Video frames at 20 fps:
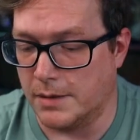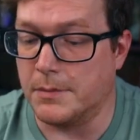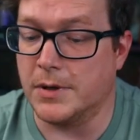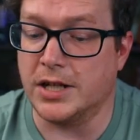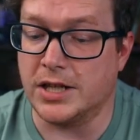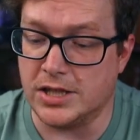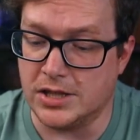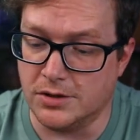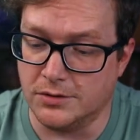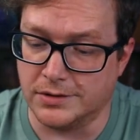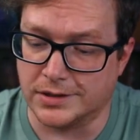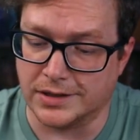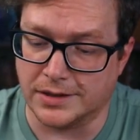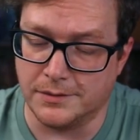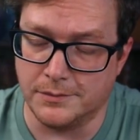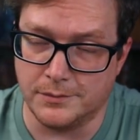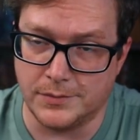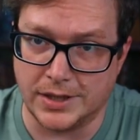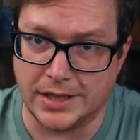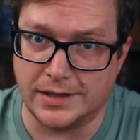I'm gonna use
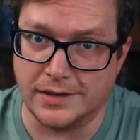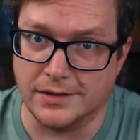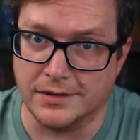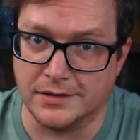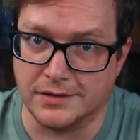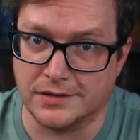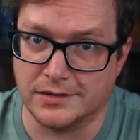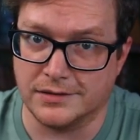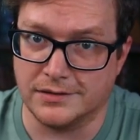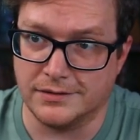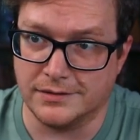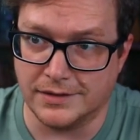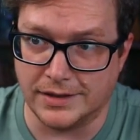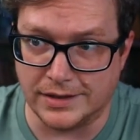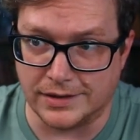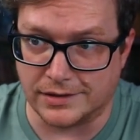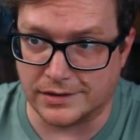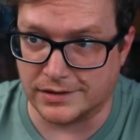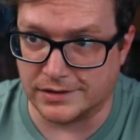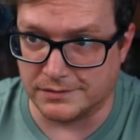it because
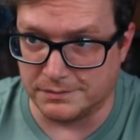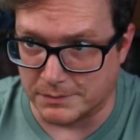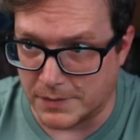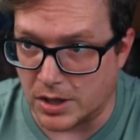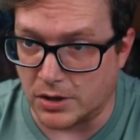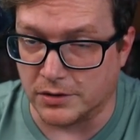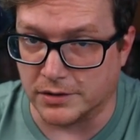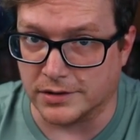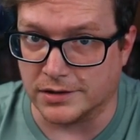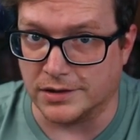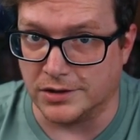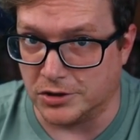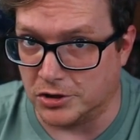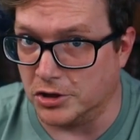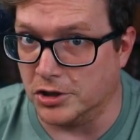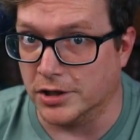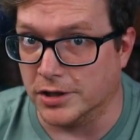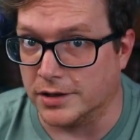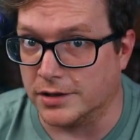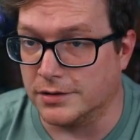it smells
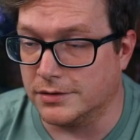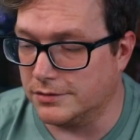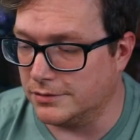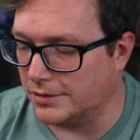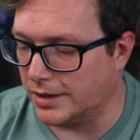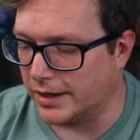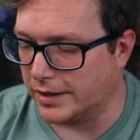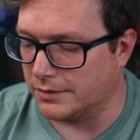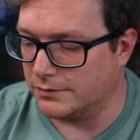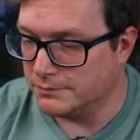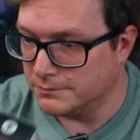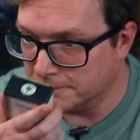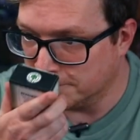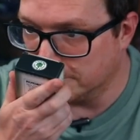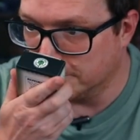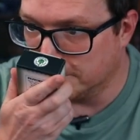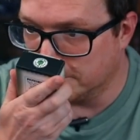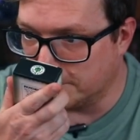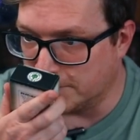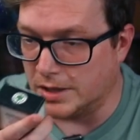good. Like,
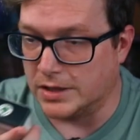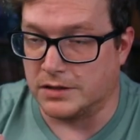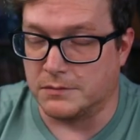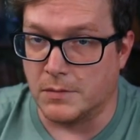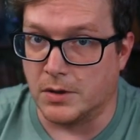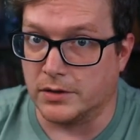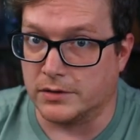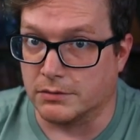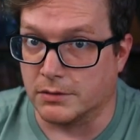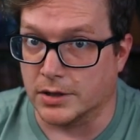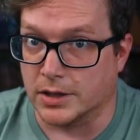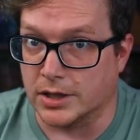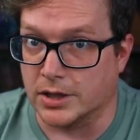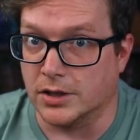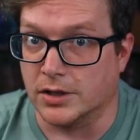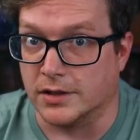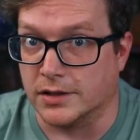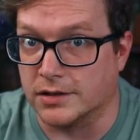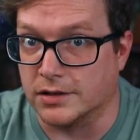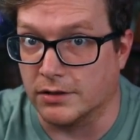it smells really
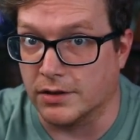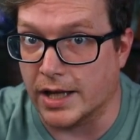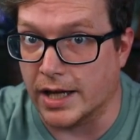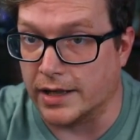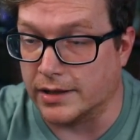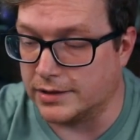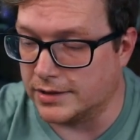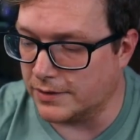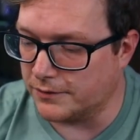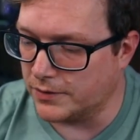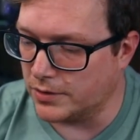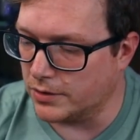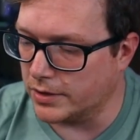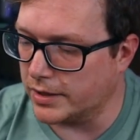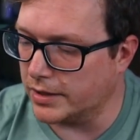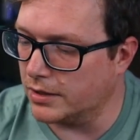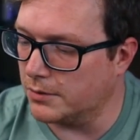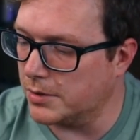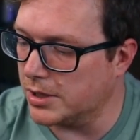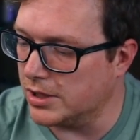good. So yeah,
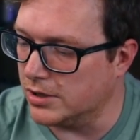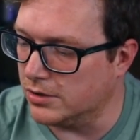definitely gonna be